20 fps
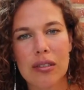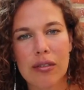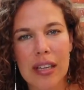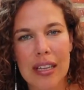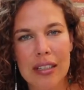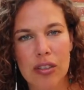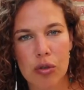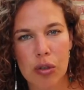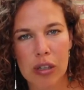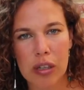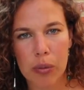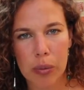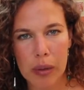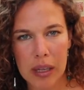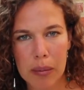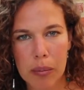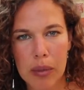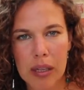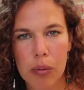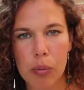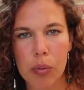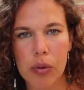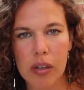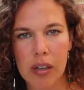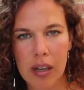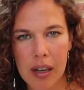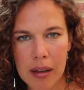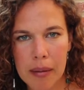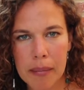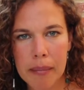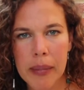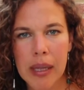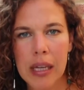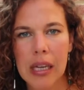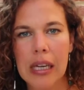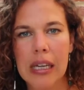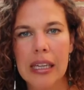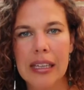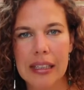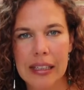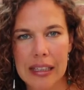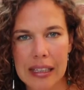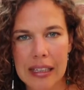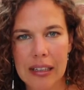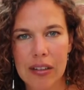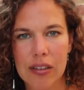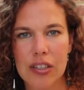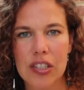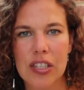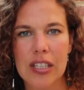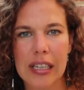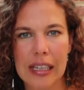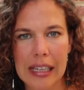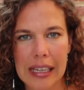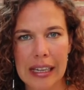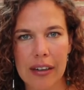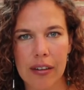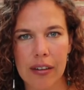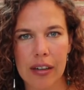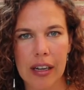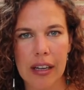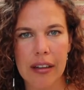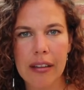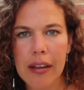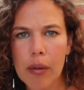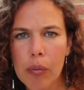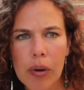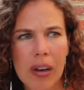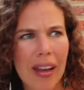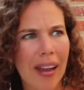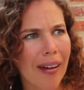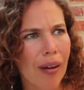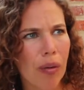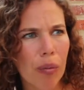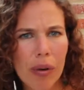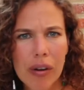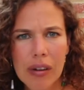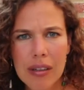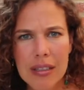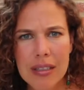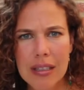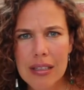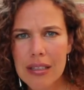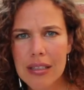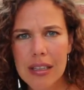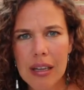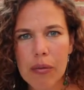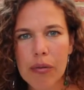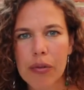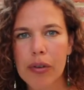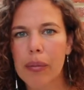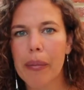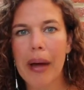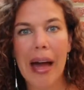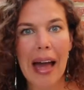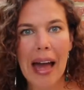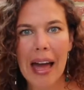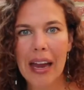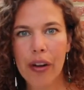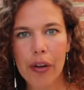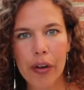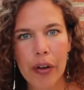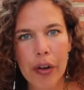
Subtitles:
of that straight away, but it will come years later, and then we're like, where does this come from? I don't